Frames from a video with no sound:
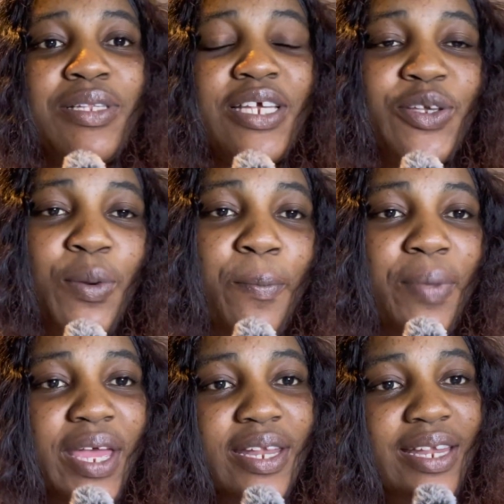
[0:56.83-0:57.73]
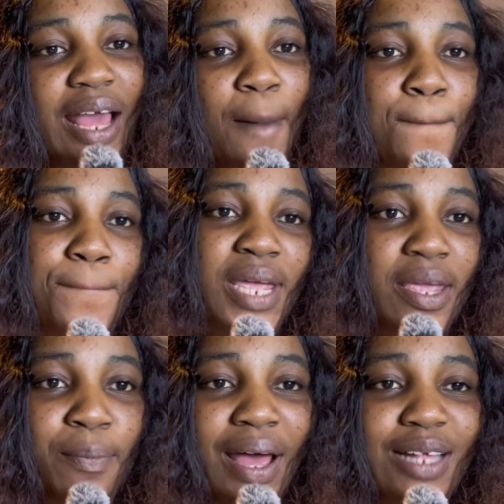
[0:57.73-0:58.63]
take your pen and
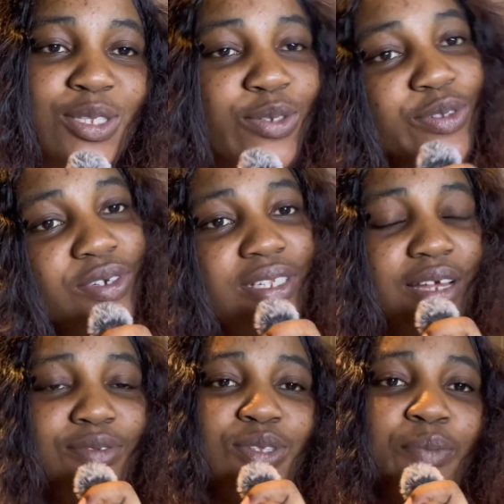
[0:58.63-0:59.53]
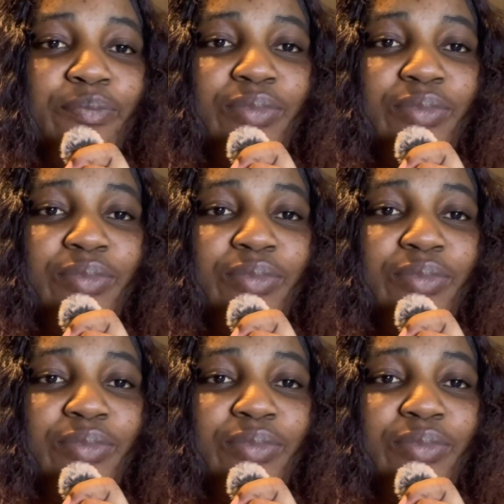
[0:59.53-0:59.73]
paper to jot down some